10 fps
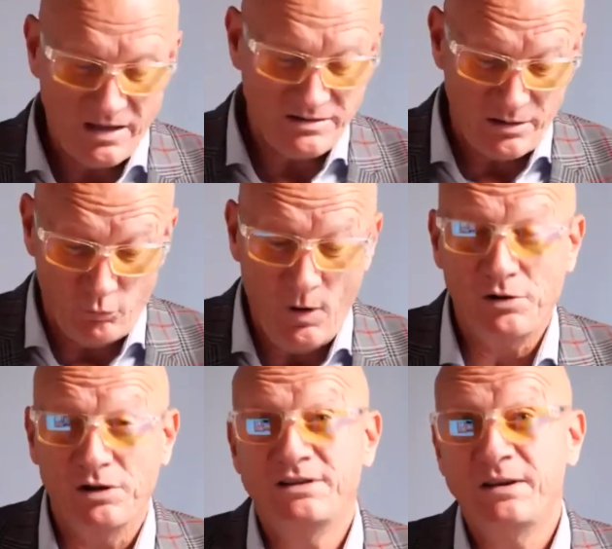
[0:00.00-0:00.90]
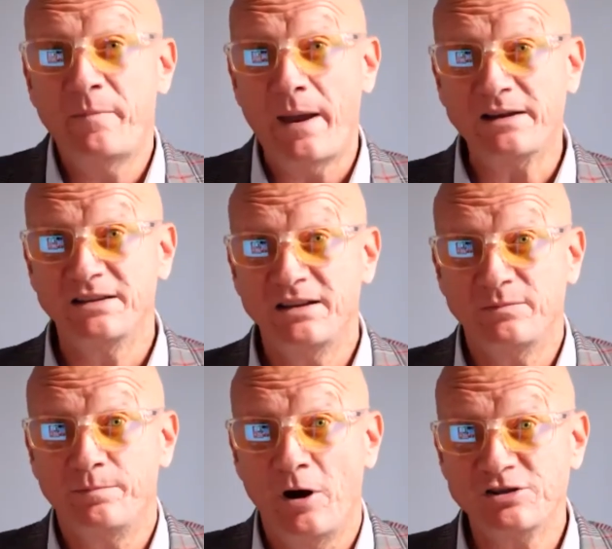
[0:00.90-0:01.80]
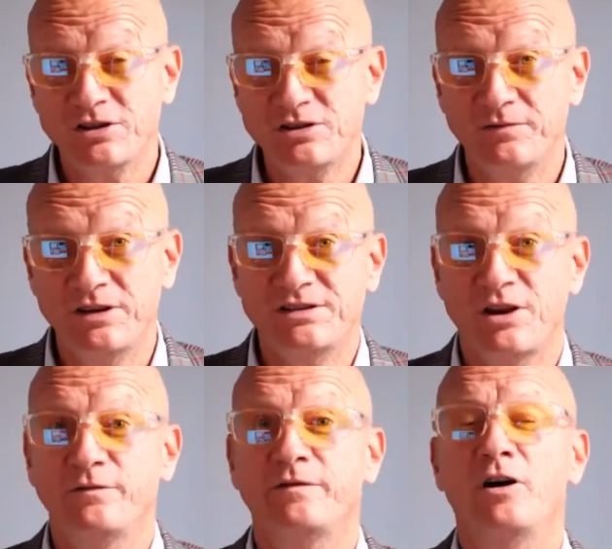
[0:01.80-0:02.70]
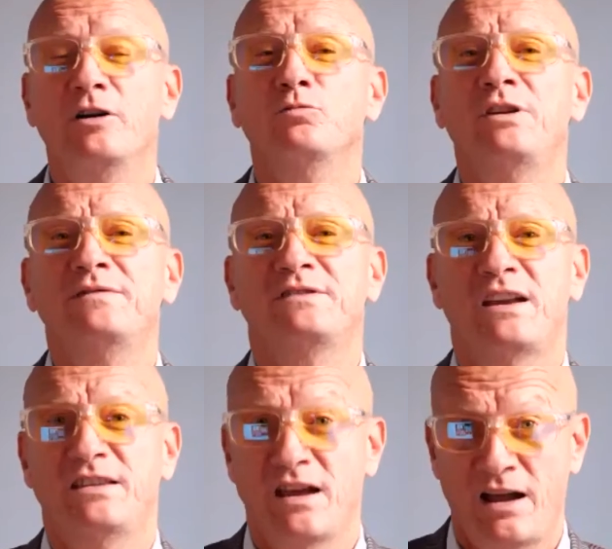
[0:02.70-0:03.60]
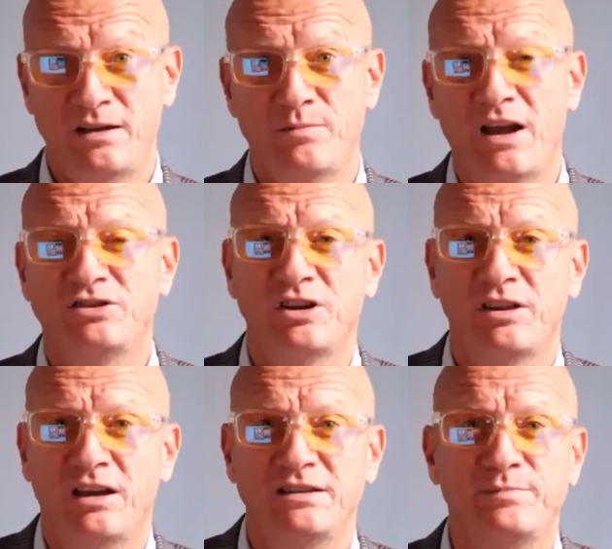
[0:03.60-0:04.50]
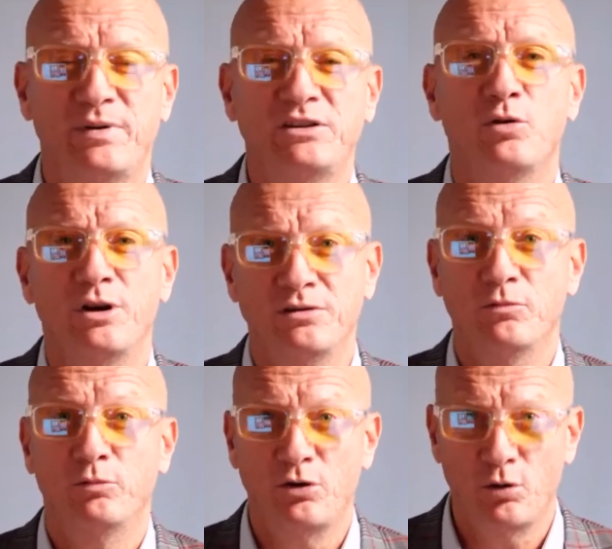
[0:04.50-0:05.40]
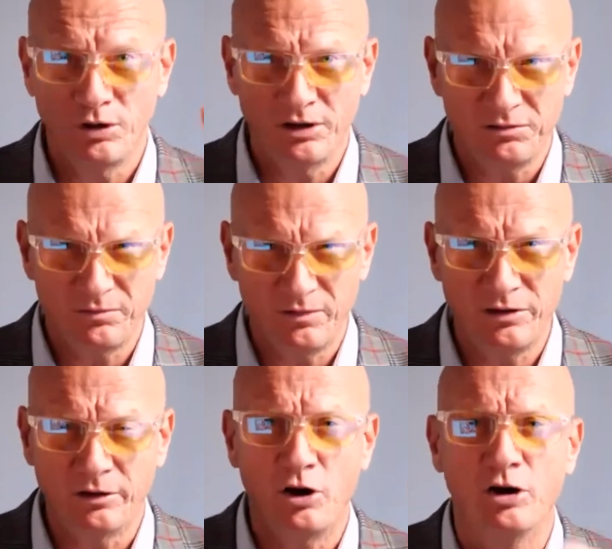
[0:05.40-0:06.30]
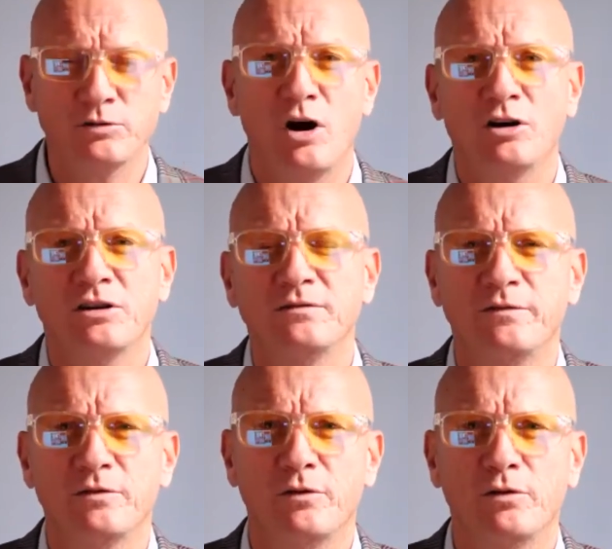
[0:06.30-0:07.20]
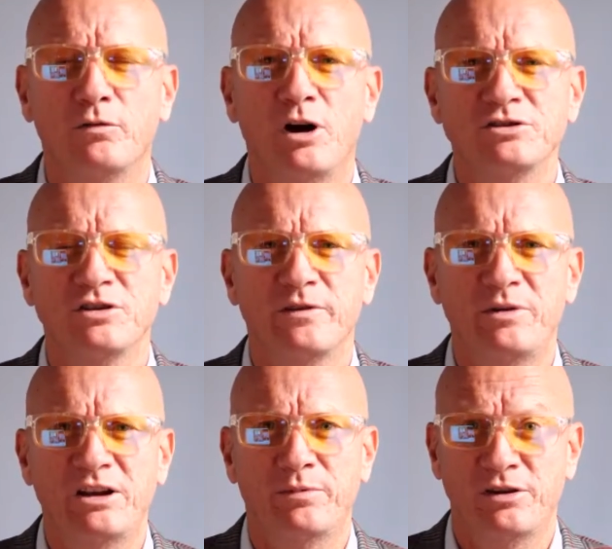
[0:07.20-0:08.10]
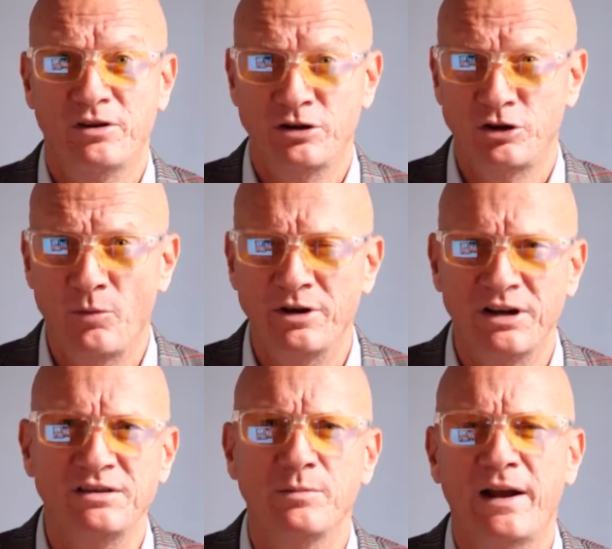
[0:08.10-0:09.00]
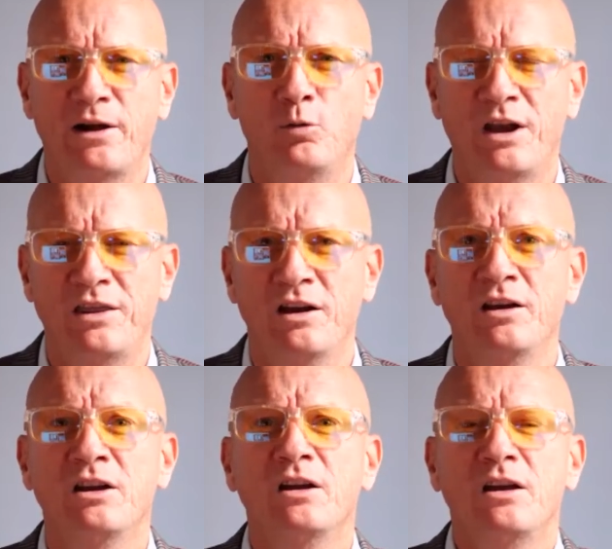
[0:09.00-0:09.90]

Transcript: It's impacted it positively so far. And we've said the honey badger, that is Bitcoin, we call it the God market for want of a better, the dominant, the bellwether.